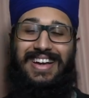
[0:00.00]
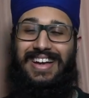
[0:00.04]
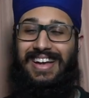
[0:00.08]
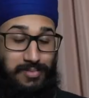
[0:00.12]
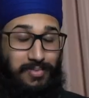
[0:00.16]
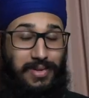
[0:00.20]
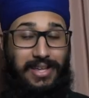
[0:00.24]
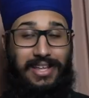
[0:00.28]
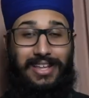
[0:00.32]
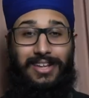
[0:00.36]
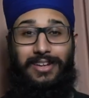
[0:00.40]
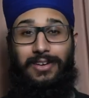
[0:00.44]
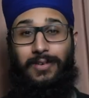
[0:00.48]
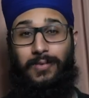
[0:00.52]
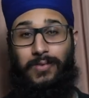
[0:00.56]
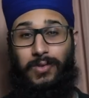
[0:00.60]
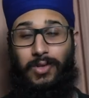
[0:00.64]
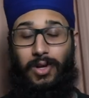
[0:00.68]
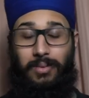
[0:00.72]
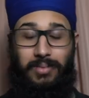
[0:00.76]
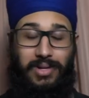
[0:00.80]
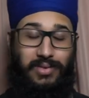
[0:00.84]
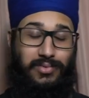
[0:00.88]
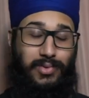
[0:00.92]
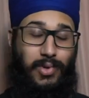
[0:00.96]
Speaking of
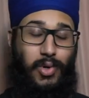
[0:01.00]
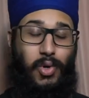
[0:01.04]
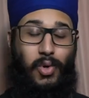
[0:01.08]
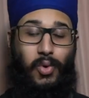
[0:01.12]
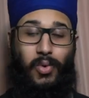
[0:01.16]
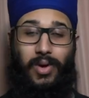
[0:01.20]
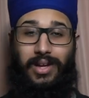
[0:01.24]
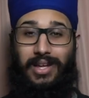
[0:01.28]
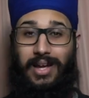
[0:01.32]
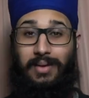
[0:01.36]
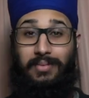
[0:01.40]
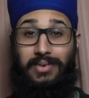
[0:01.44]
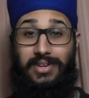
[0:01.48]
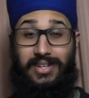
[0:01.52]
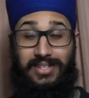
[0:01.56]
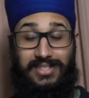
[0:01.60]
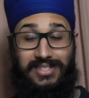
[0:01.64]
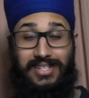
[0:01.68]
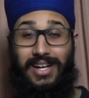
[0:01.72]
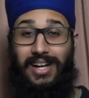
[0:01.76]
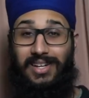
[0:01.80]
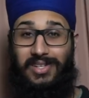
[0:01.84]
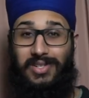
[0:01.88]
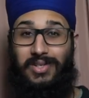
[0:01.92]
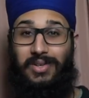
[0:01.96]
Tommy, real quick, I'm gonna
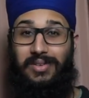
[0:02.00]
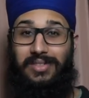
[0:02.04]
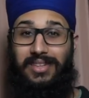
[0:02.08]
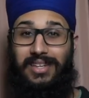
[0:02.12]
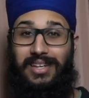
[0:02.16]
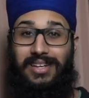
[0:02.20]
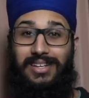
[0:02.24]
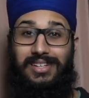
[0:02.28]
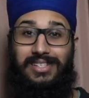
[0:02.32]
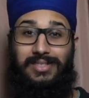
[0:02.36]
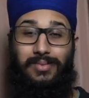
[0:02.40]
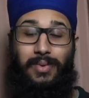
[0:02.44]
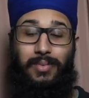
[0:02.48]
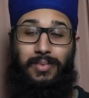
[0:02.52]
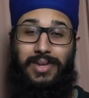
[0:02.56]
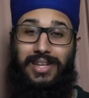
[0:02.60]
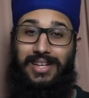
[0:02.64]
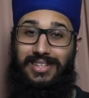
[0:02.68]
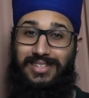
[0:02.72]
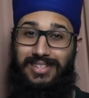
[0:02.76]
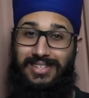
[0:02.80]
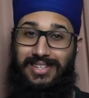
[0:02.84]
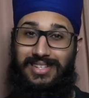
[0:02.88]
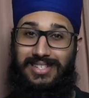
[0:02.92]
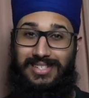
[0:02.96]
touch on this. When we
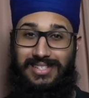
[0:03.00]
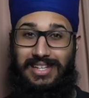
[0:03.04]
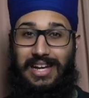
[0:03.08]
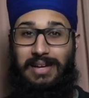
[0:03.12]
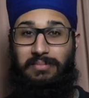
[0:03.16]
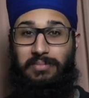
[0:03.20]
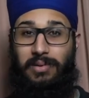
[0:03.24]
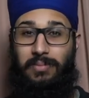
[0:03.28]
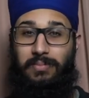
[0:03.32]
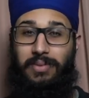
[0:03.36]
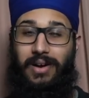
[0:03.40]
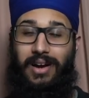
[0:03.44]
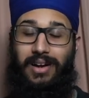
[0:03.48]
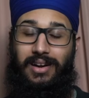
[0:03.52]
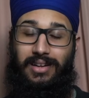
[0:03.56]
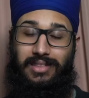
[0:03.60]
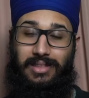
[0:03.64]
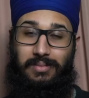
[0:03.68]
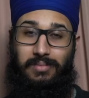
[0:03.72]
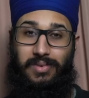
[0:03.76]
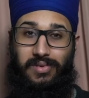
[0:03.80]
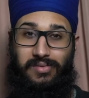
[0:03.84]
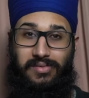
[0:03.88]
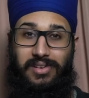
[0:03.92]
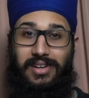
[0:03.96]
get to the sniper part at
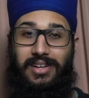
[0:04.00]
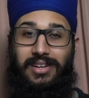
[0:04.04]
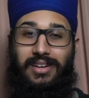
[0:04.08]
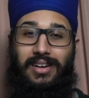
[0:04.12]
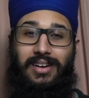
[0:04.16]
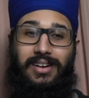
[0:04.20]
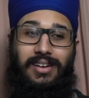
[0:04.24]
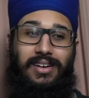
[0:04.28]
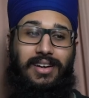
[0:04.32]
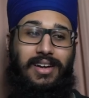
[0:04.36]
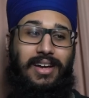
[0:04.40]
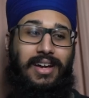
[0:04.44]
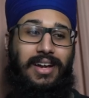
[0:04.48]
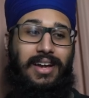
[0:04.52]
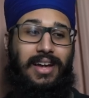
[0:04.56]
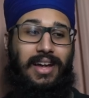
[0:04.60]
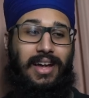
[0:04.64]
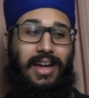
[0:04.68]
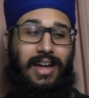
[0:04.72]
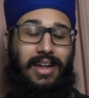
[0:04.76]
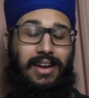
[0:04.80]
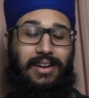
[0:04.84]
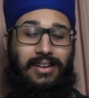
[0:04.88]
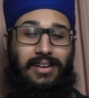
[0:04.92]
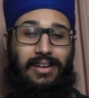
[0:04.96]
the marina,
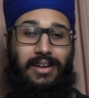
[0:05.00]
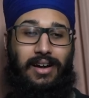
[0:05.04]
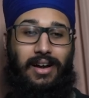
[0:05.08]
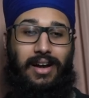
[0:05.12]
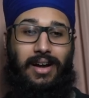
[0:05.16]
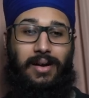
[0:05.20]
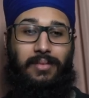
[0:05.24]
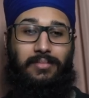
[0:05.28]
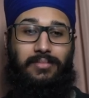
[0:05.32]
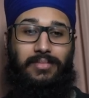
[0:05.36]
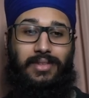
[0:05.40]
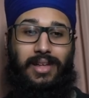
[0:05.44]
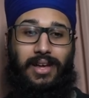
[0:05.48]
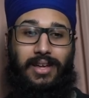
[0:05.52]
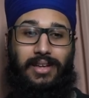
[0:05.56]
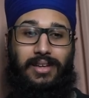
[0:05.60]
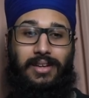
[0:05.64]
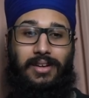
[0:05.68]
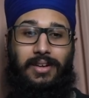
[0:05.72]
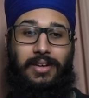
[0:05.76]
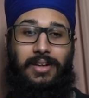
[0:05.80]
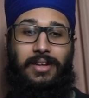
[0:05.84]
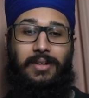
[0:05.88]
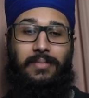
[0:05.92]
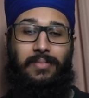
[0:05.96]
and like,
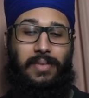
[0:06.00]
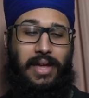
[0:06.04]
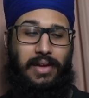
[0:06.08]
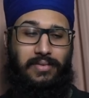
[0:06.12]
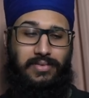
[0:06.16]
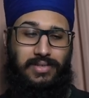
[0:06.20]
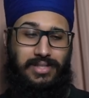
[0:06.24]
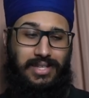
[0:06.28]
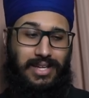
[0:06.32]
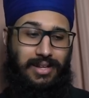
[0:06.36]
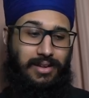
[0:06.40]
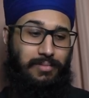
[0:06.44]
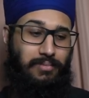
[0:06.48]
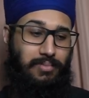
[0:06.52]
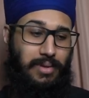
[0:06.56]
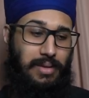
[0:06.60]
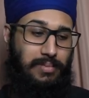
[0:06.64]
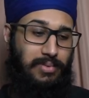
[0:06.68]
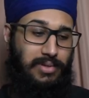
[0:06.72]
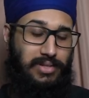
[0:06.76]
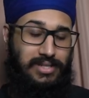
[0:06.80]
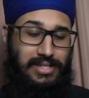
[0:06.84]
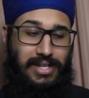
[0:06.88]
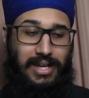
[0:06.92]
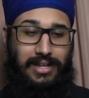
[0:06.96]
I've seen
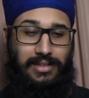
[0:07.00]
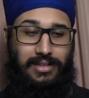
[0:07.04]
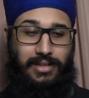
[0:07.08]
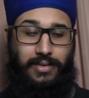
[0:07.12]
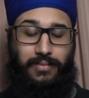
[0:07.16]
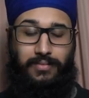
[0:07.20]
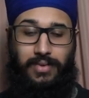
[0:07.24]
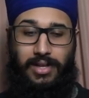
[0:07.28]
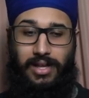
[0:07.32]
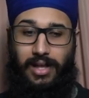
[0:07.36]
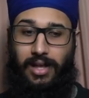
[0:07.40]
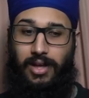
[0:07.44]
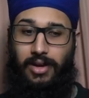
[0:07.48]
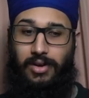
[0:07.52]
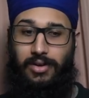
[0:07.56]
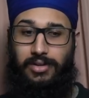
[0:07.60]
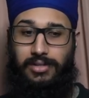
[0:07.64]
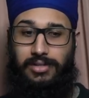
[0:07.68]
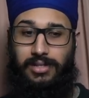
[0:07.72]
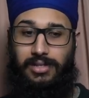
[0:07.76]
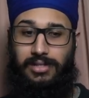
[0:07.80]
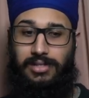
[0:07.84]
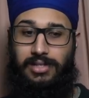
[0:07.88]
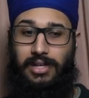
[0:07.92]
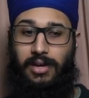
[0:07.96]
people say in the
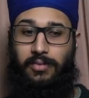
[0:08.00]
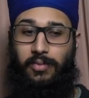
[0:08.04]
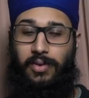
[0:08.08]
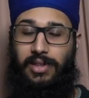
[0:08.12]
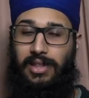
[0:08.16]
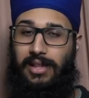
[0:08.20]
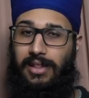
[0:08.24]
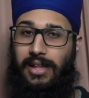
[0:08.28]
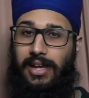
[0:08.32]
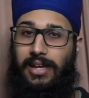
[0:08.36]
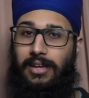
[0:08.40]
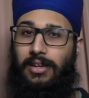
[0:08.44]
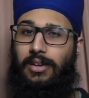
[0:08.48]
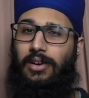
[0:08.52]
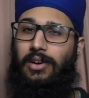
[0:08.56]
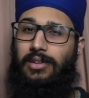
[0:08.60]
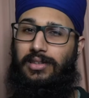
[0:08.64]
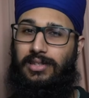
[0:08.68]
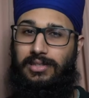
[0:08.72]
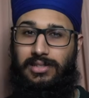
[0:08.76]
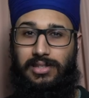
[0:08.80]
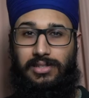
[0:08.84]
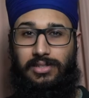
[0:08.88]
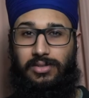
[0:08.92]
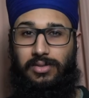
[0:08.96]
videos and stuff where they're like, oh,
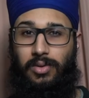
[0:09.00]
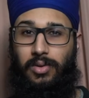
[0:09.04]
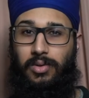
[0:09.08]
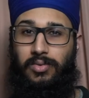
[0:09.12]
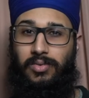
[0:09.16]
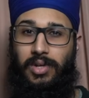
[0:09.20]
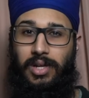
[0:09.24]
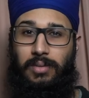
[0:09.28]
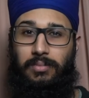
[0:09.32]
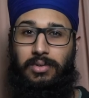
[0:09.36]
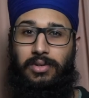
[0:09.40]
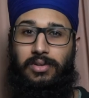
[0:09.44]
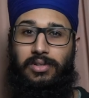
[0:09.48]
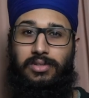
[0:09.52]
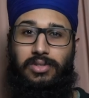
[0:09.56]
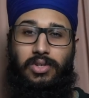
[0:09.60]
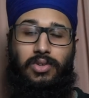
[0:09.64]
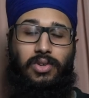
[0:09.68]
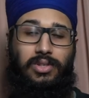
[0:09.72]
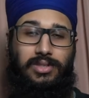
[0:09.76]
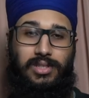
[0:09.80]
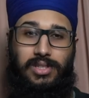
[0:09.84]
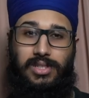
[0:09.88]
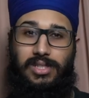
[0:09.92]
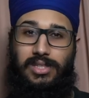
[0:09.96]
this is so great because you
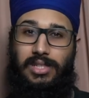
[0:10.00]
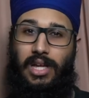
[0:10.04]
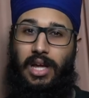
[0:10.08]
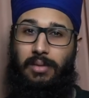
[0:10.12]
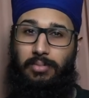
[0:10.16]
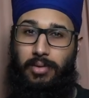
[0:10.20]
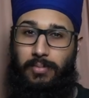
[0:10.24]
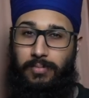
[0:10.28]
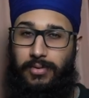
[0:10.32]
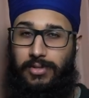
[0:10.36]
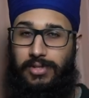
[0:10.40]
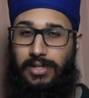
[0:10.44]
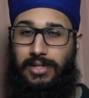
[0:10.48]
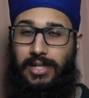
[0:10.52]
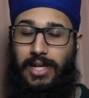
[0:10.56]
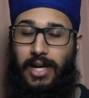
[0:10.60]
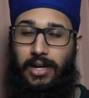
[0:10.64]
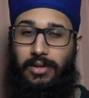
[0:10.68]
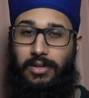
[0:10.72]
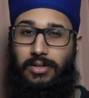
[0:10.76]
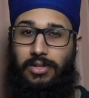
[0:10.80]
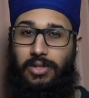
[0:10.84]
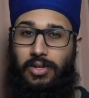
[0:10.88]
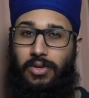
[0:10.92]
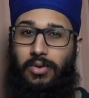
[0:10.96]
got the sniper pushing
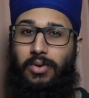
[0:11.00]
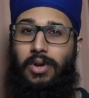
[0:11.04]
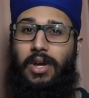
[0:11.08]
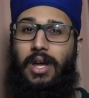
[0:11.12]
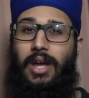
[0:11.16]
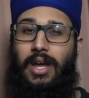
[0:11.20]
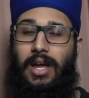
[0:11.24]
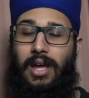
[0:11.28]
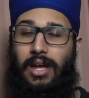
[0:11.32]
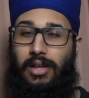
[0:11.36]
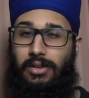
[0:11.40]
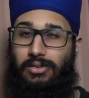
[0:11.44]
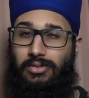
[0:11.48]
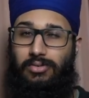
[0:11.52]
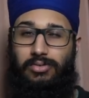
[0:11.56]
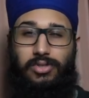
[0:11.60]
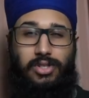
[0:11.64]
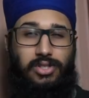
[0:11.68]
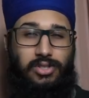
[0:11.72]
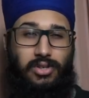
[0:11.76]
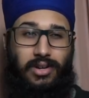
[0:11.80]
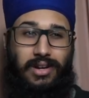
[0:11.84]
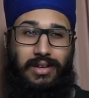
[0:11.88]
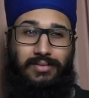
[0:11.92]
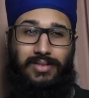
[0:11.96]
down on you and you're
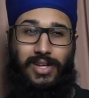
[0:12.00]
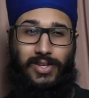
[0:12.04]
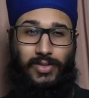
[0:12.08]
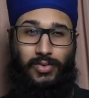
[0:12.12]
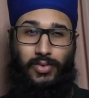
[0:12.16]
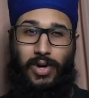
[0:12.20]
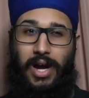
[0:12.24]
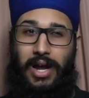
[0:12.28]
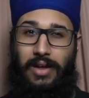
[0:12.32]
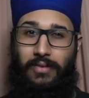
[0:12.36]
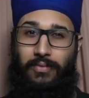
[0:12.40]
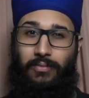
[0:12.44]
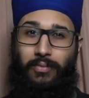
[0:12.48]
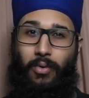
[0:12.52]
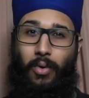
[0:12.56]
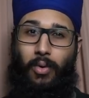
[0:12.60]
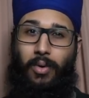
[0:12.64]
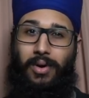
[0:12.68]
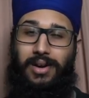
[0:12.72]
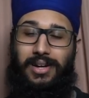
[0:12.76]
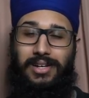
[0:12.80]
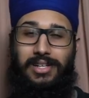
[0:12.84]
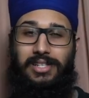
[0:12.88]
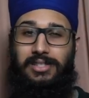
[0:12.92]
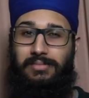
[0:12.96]
just gonna have that drive
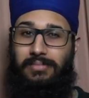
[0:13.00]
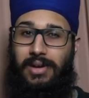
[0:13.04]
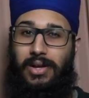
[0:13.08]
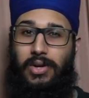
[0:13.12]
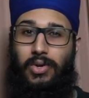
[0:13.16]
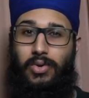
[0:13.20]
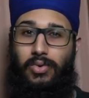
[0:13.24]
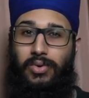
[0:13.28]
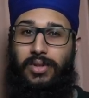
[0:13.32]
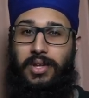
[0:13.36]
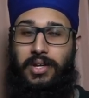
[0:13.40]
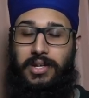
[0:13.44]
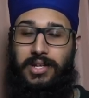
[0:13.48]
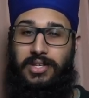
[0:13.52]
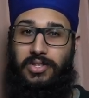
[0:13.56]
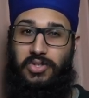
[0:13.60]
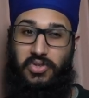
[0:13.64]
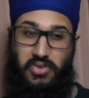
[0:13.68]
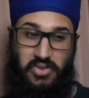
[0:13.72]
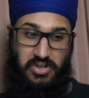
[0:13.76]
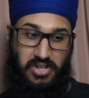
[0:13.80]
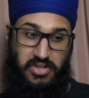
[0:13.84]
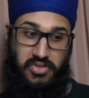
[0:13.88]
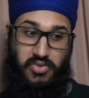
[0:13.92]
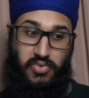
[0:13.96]
forward. It doesn't matter who that is,
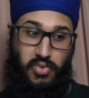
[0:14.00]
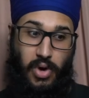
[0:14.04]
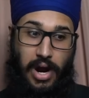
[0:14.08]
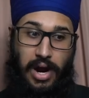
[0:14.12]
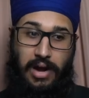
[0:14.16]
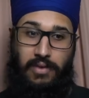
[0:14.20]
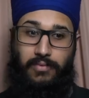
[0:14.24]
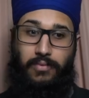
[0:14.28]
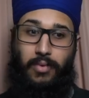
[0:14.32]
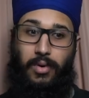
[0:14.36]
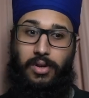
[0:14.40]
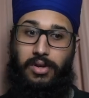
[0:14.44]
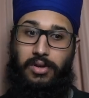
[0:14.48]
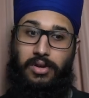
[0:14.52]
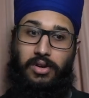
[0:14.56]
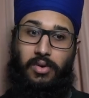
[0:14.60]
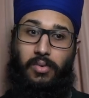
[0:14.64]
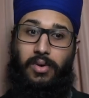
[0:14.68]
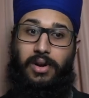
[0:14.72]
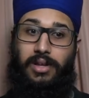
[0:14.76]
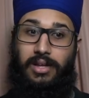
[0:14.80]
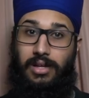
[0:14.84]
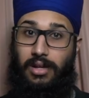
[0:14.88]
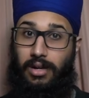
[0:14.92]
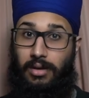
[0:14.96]
gonna drive forward, you're gonna
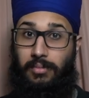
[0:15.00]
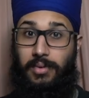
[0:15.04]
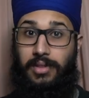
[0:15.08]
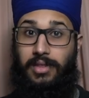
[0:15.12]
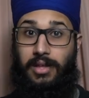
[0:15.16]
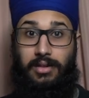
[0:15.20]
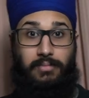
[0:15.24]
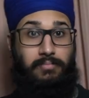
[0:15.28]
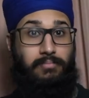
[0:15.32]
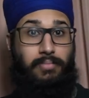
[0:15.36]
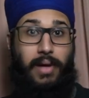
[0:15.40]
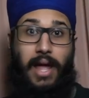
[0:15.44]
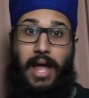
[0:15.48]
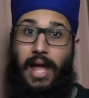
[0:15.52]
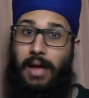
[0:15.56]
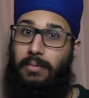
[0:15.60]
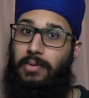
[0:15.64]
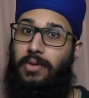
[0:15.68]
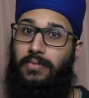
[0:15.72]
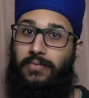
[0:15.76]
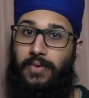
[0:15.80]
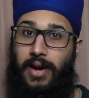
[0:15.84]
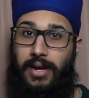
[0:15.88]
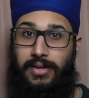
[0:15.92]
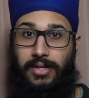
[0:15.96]
wanna kill him, and then bam,
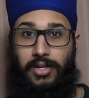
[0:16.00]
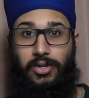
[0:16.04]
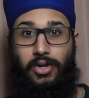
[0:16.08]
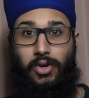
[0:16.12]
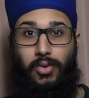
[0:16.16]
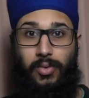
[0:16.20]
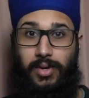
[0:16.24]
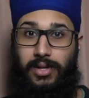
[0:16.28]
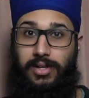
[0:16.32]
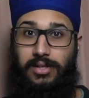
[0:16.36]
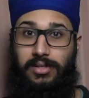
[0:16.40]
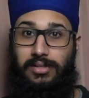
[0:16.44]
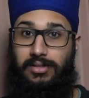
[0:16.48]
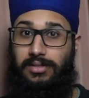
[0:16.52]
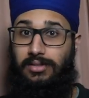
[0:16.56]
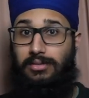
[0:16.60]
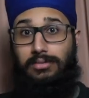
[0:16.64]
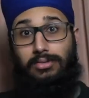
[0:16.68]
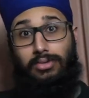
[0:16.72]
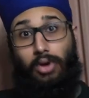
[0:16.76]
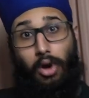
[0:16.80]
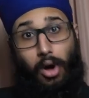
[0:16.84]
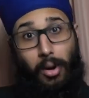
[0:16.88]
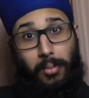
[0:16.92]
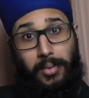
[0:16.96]
you find out who it is,
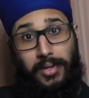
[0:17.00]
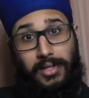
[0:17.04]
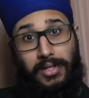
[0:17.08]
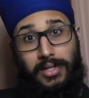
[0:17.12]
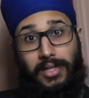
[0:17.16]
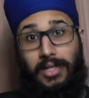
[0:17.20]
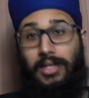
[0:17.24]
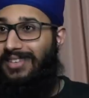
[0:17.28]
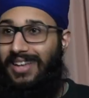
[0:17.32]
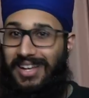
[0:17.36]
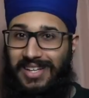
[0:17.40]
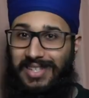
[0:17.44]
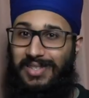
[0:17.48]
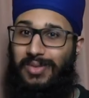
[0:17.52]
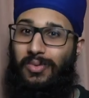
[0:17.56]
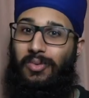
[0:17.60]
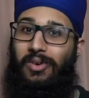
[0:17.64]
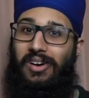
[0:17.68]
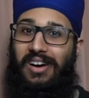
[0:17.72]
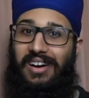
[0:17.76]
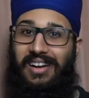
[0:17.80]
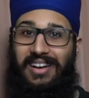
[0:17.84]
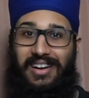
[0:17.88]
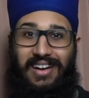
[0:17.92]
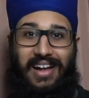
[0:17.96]
Tommy. Guess
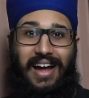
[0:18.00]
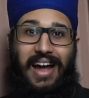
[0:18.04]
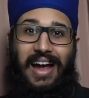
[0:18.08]
what?